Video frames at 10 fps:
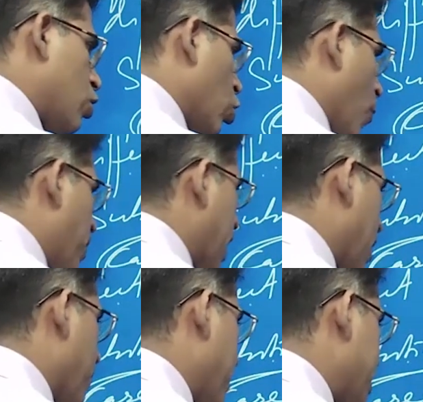do pick
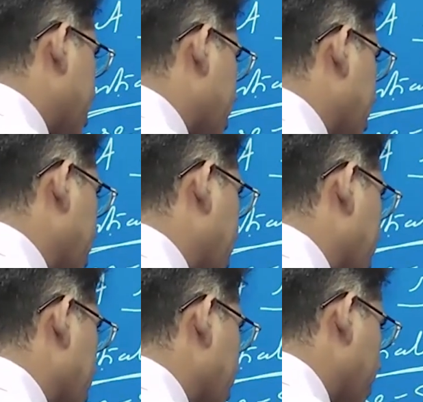up
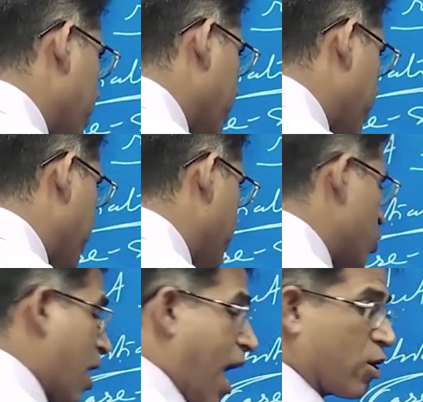Mediterranean. You
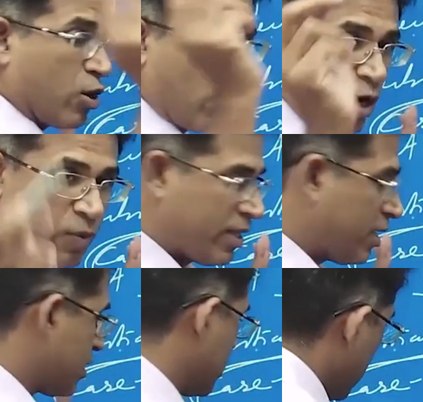can't go wrong with
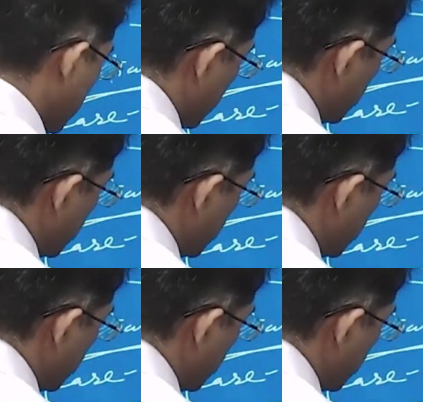this. Do